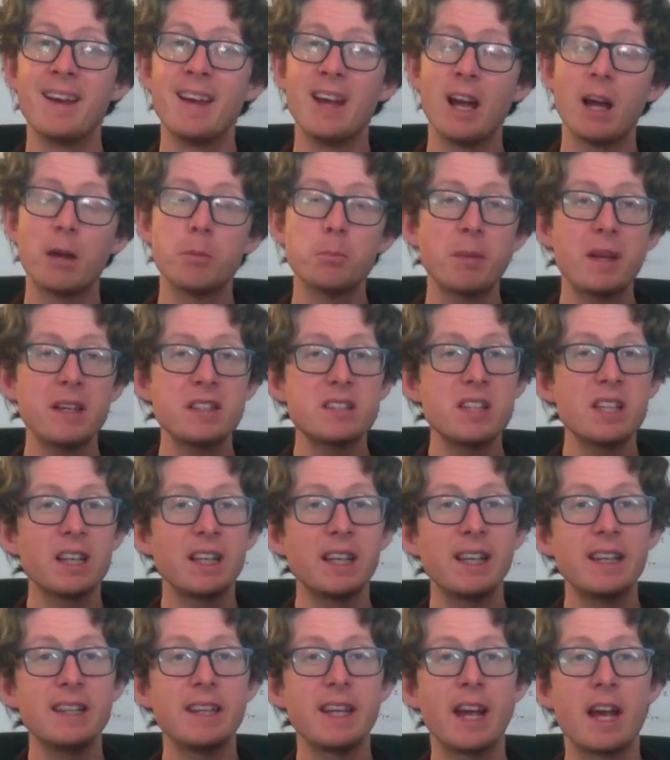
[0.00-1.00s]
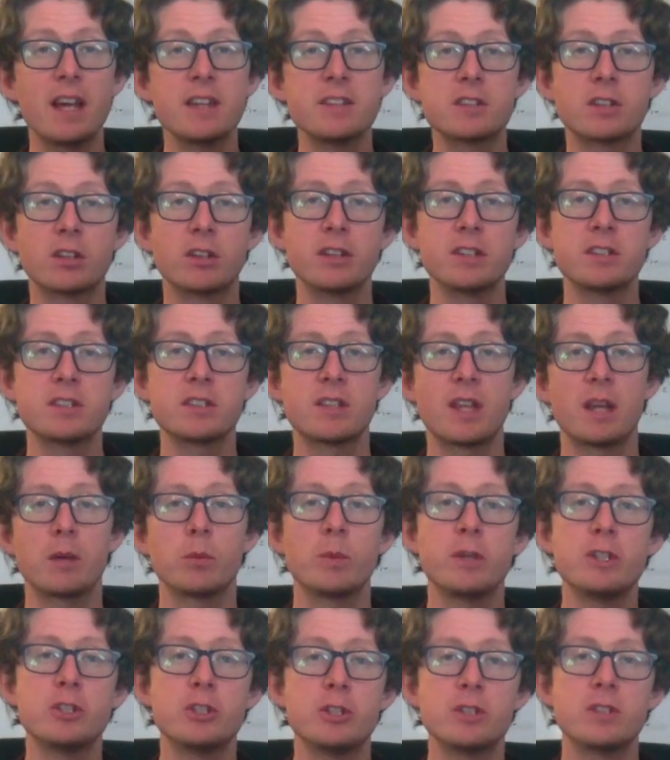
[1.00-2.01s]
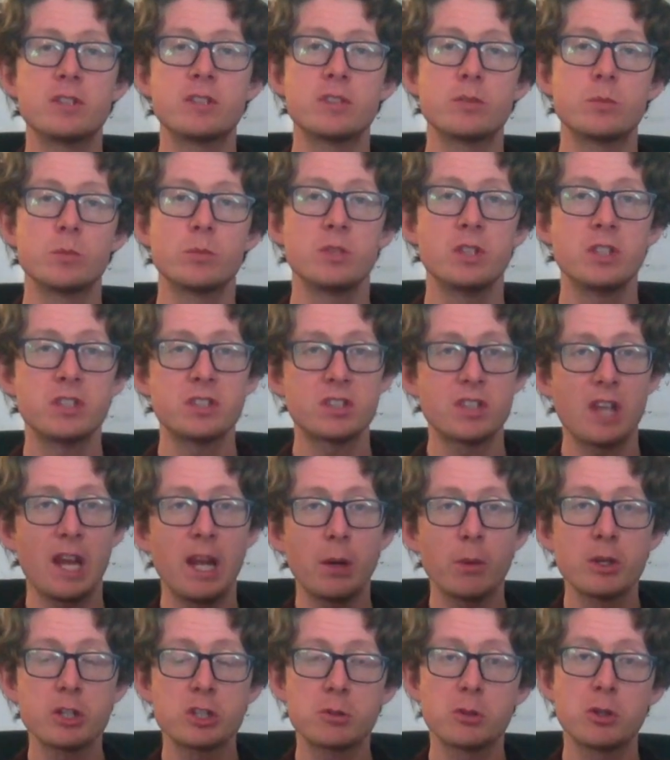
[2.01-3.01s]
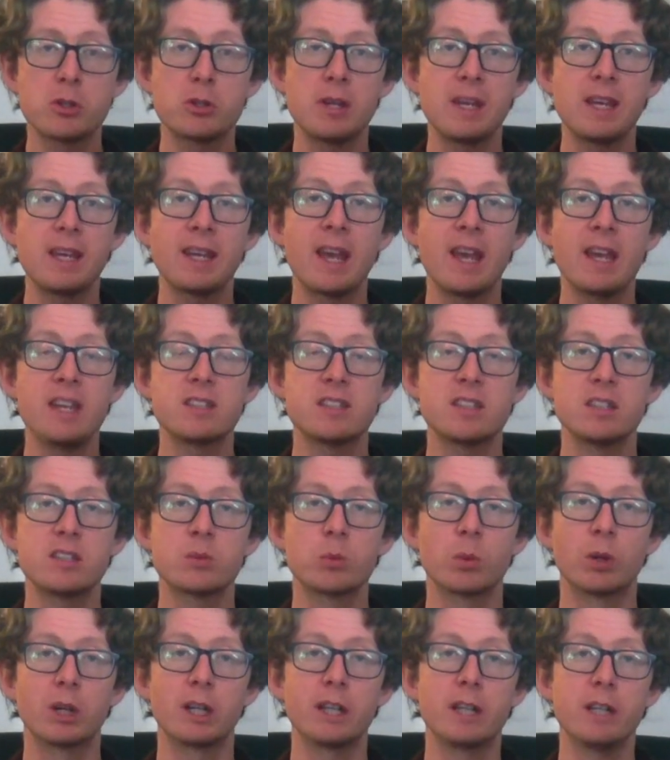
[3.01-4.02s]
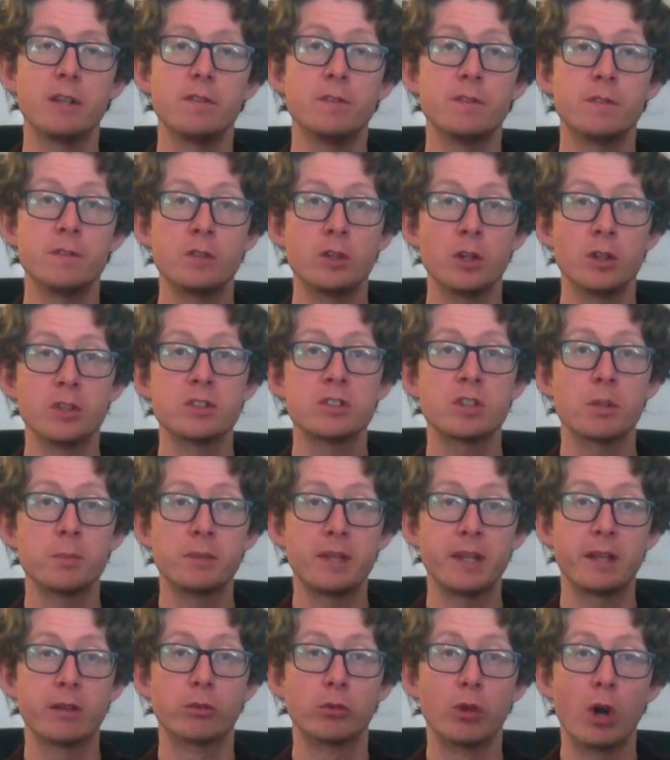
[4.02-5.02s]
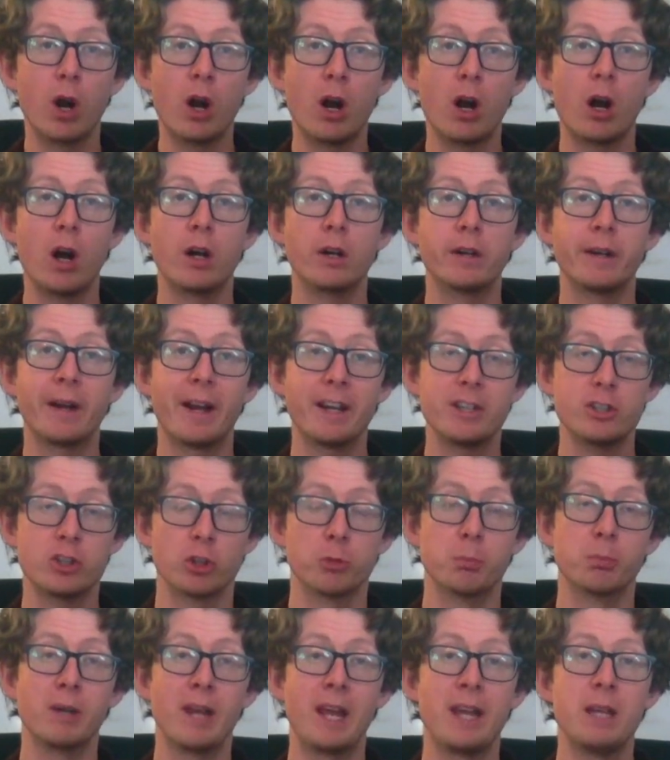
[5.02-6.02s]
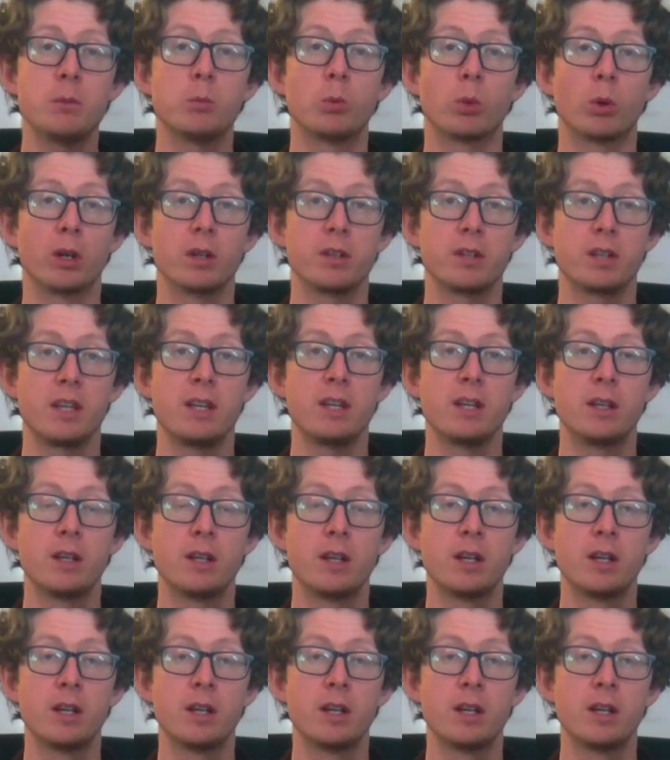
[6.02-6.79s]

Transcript: And basically, the answer is that we should distinguish between cases where you've done something wrong and you're blameworthy,